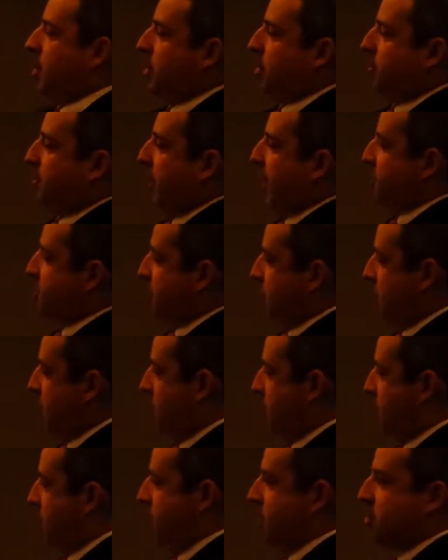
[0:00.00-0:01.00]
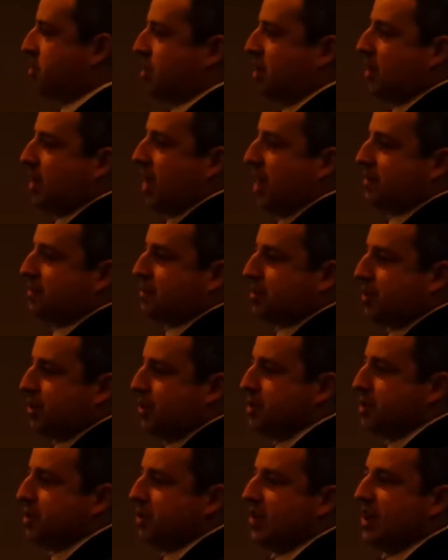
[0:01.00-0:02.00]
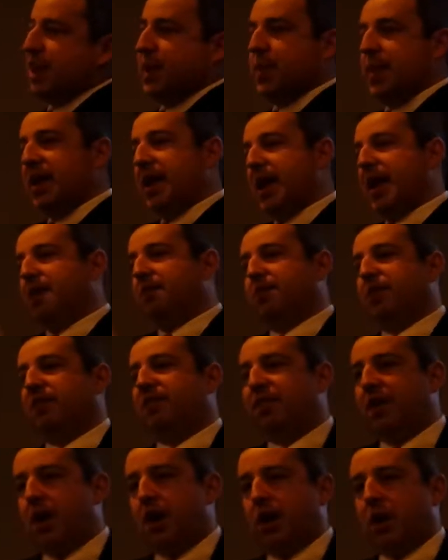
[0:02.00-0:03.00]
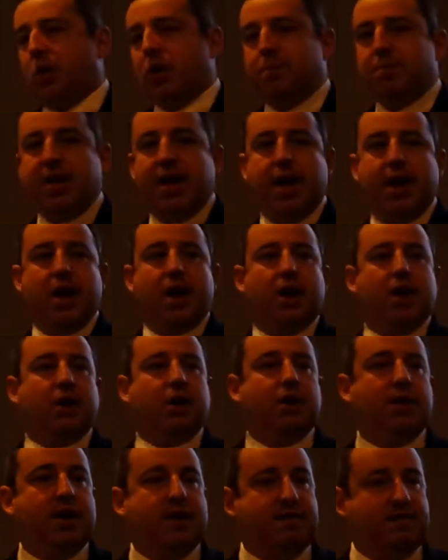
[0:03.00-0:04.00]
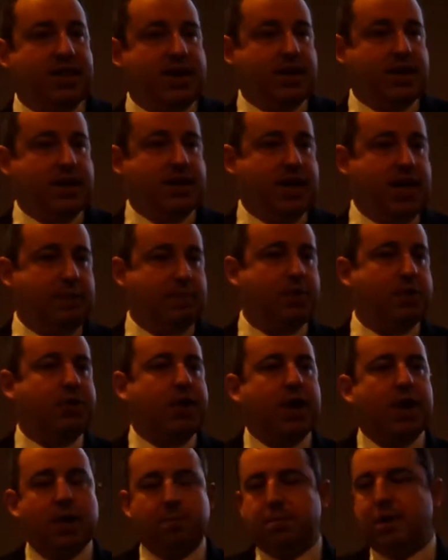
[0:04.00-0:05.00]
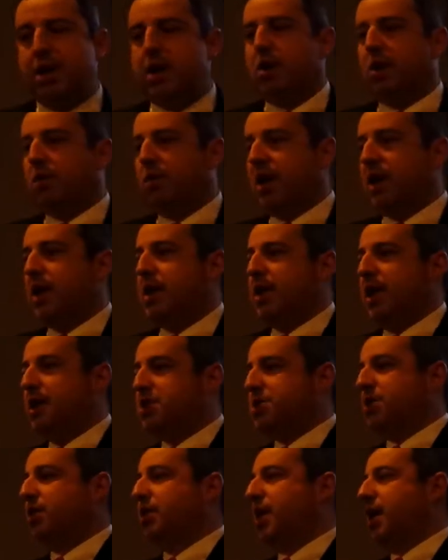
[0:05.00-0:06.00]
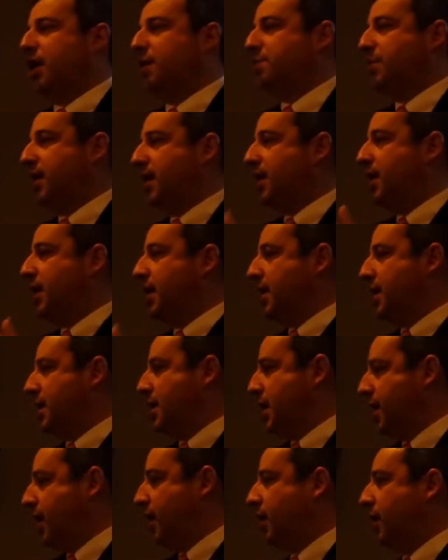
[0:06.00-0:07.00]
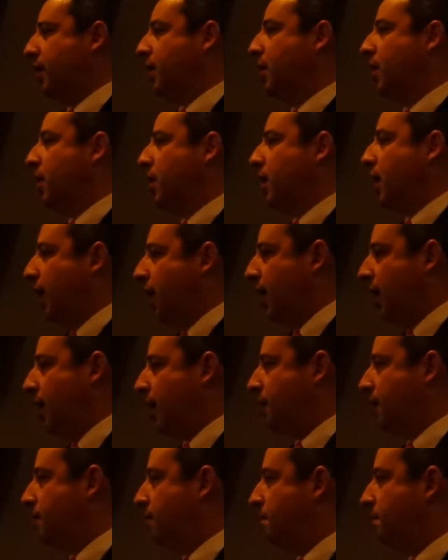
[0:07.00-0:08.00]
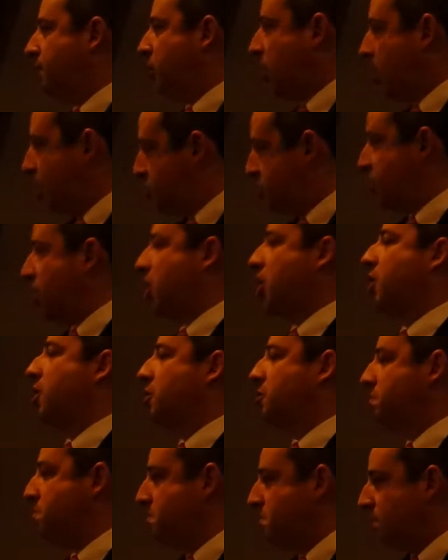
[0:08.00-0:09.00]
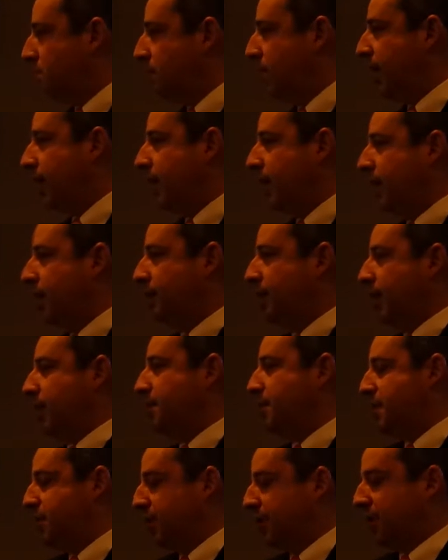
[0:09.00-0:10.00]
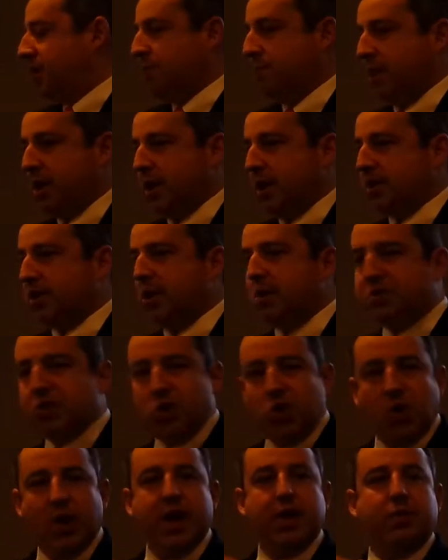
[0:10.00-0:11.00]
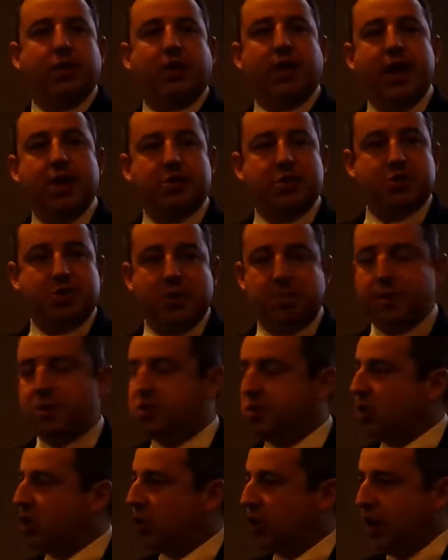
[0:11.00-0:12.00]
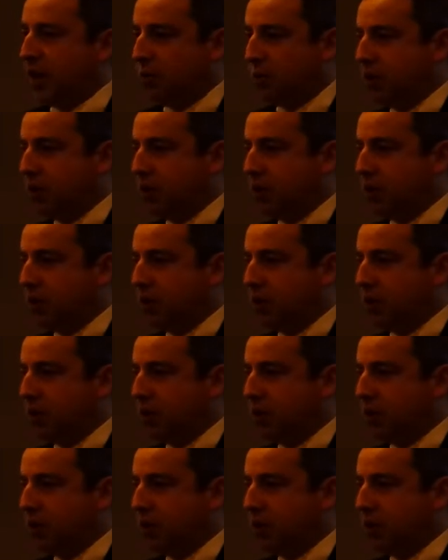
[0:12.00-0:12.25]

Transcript: the patient go to Houston, have surgery, and then have their follow-up care if they need chemotherapy or radiation therapy here um, close to home uh, um, in their community. So it's a great relationship. It's a great